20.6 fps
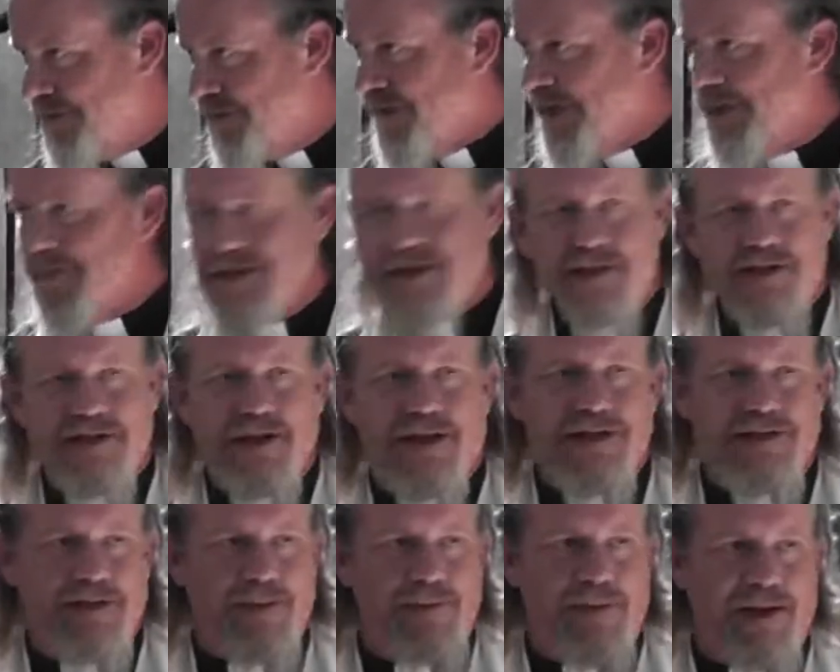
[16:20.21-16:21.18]
And let me just tell
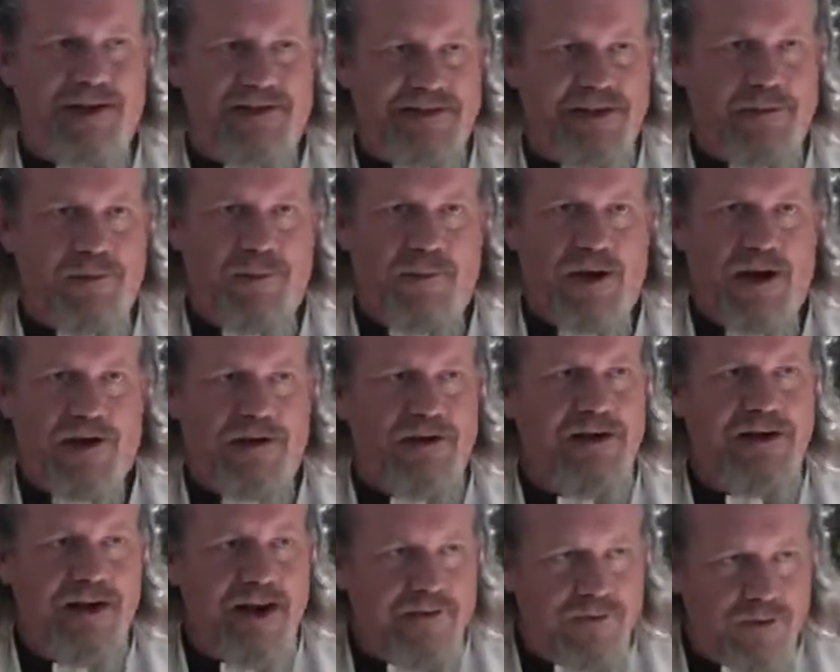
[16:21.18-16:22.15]
you something about Samuel
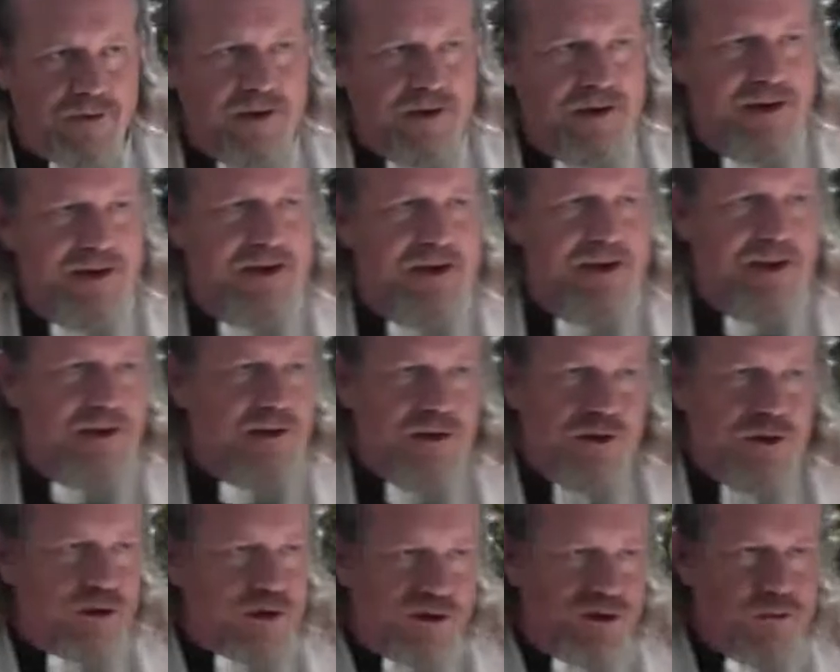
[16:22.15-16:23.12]
Proctor. He never
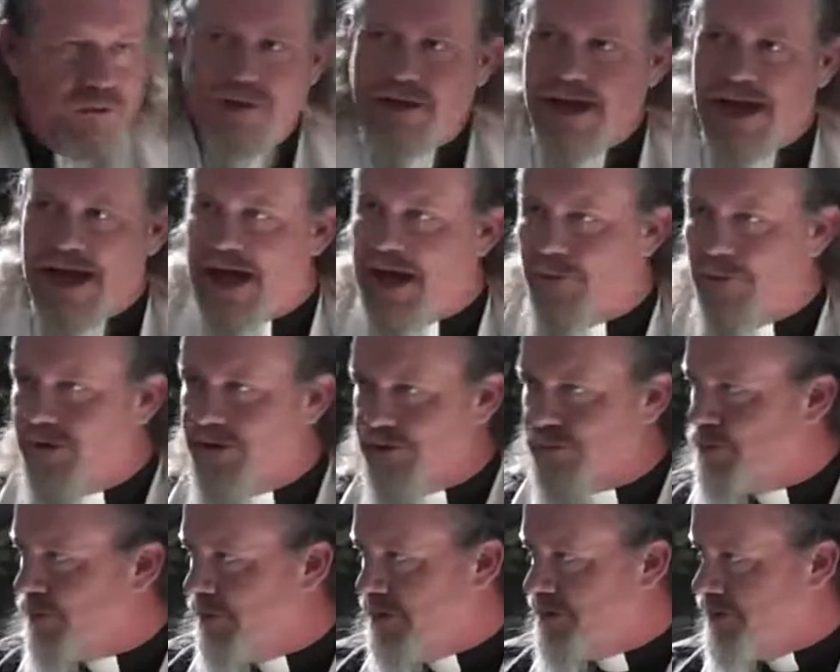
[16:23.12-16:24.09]
looked you in the eye when he
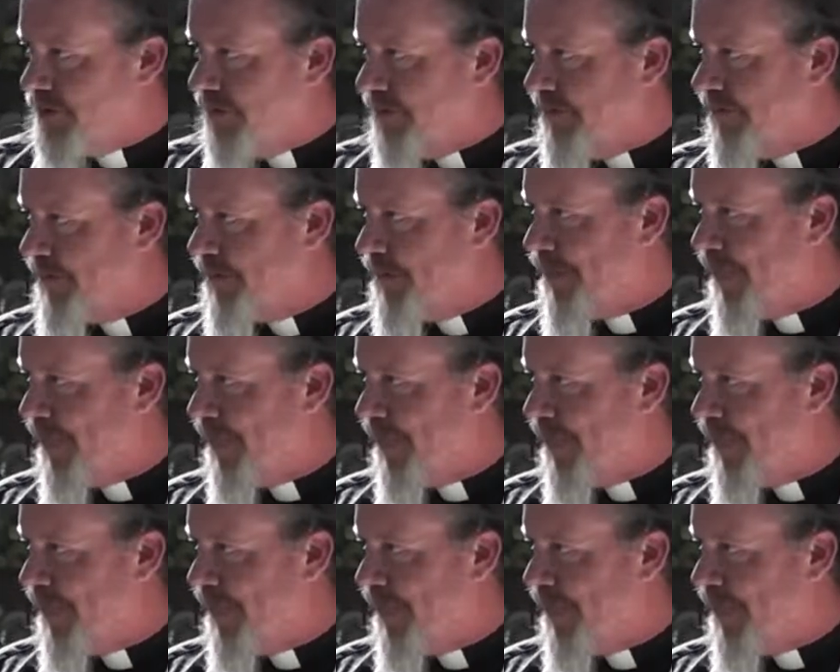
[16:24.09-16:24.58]
was preaching.